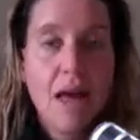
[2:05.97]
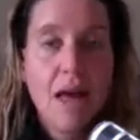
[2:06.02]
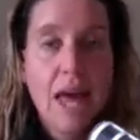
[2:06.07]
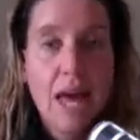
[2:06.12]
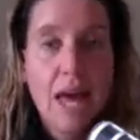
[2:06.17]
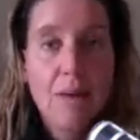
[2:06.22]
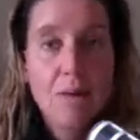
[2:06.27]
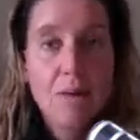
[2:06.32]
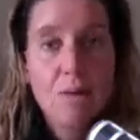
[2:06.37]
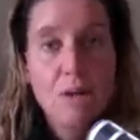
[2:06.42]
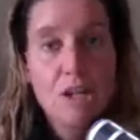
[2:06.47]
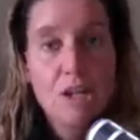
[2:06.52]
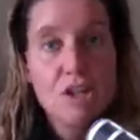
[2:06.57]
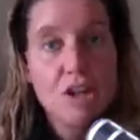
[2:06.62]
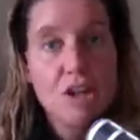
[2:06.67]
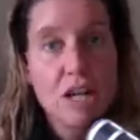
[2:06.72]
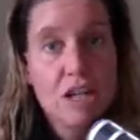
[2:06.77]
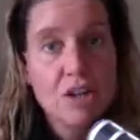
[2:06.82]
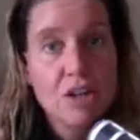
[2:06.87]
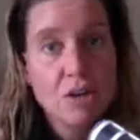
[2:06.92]
And we want to
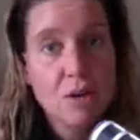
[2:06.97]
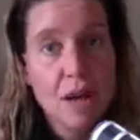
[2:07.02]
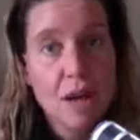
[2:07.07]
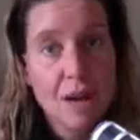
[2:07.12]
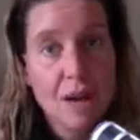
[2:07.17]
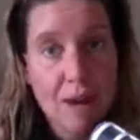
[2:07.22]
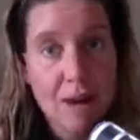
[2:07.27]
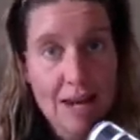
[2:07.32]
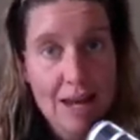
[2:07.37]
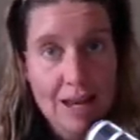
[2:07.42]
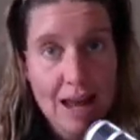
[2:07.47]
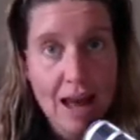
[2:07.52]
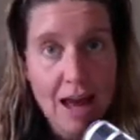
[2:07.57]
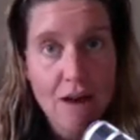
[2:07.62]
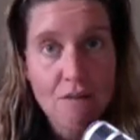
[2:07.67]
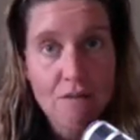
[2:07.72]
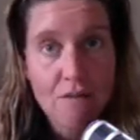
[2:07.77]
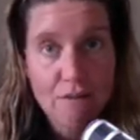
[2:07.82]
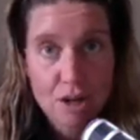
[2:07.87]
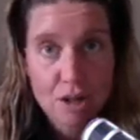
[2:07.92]
try to do that right
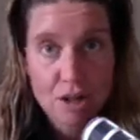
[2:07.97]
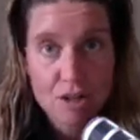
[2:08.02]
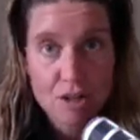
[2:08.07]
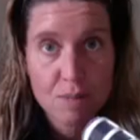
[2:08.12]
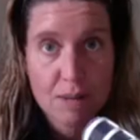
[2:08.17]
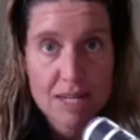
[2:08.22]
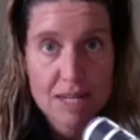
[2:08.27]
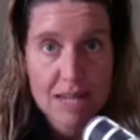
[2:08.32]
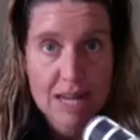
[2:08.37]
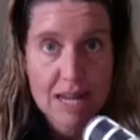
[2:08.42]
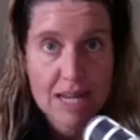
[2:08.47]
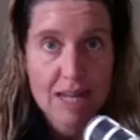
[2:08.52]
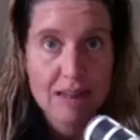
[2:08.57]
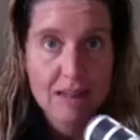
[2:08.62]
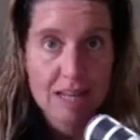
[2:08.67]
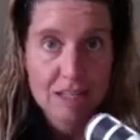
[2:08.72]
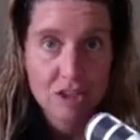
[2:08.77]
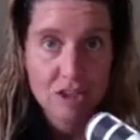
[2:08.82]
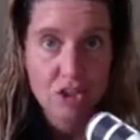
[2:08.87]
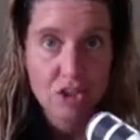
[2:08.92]
now, first by taking
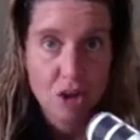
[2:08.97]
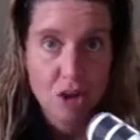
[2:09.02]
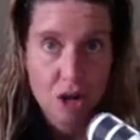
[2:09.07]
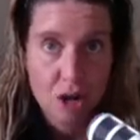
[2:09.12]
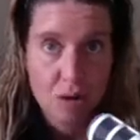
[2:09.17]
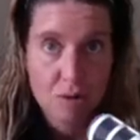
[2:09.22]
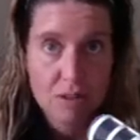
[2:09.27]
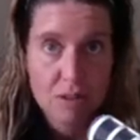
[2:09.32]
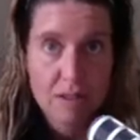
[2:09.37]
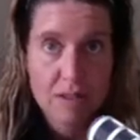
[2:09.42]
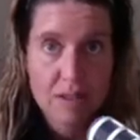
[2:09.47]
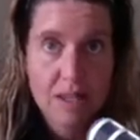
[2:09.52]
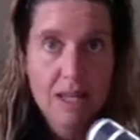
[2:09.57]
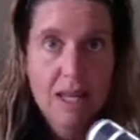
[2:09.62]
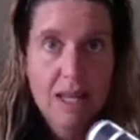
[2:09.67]
less strokes.